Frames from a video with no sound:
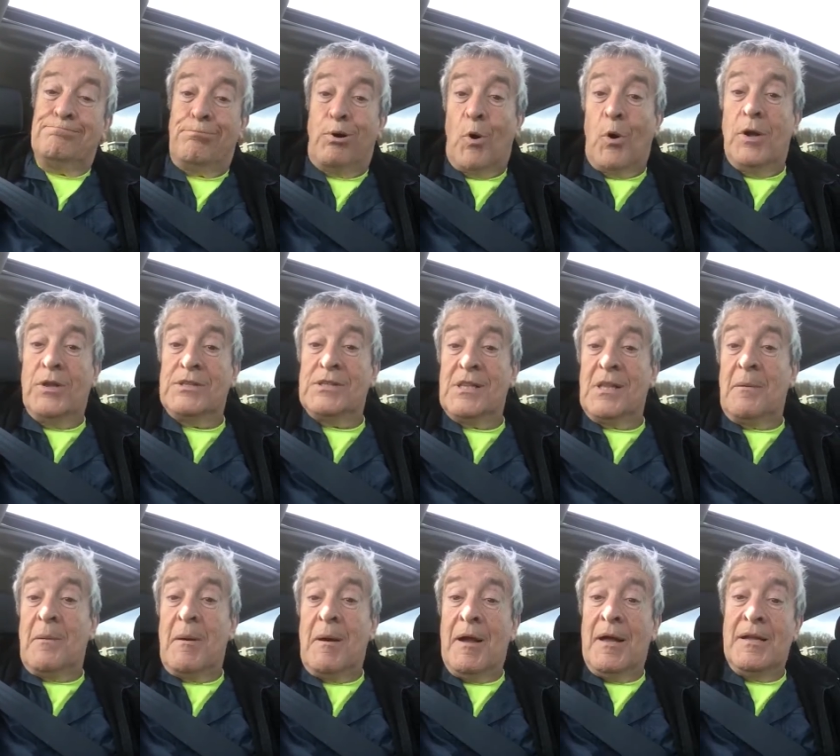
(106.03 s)
poison
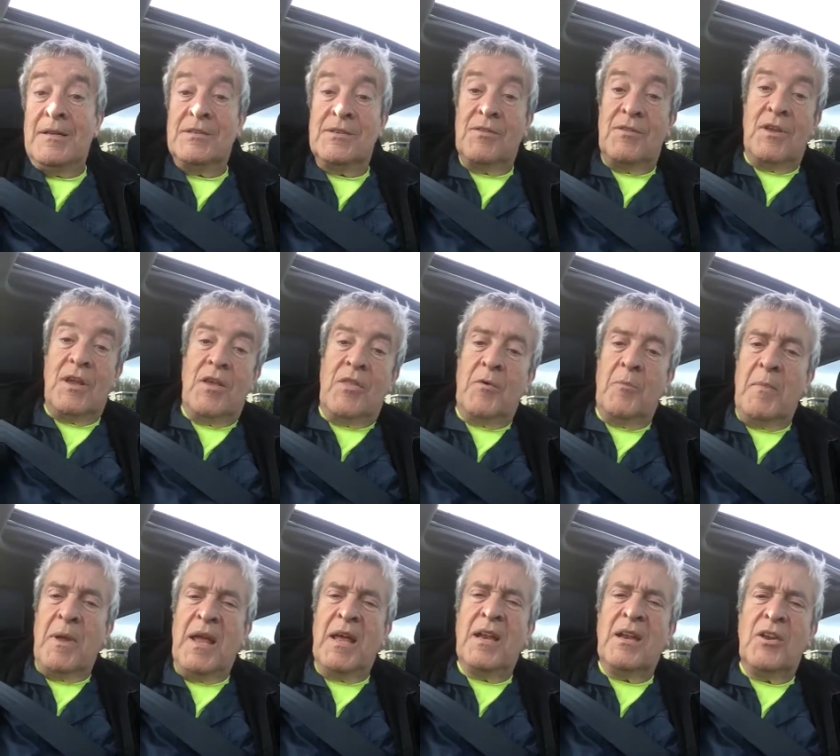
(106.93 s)
the minds of the other
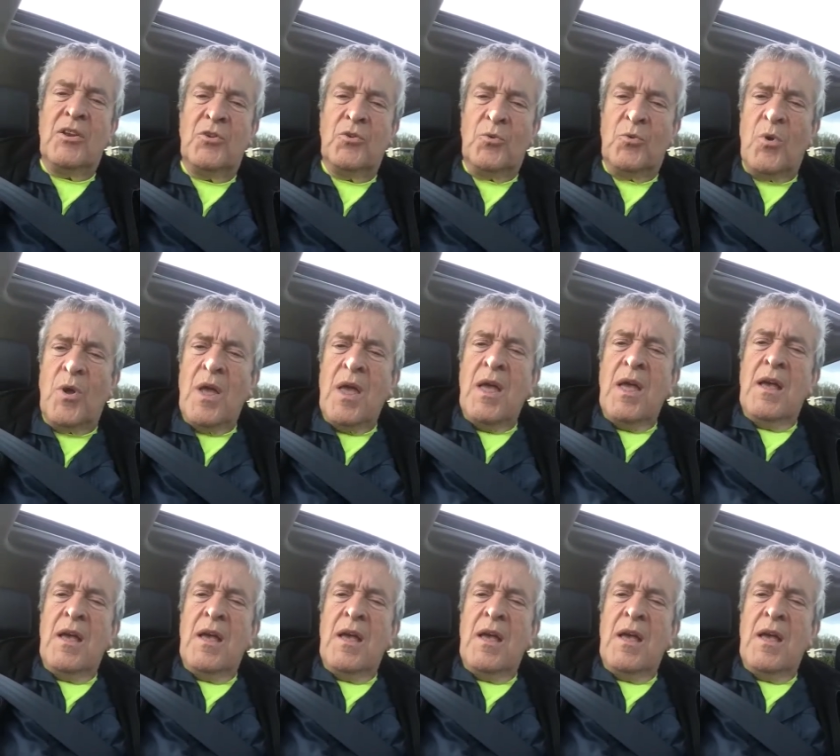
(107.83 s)
men to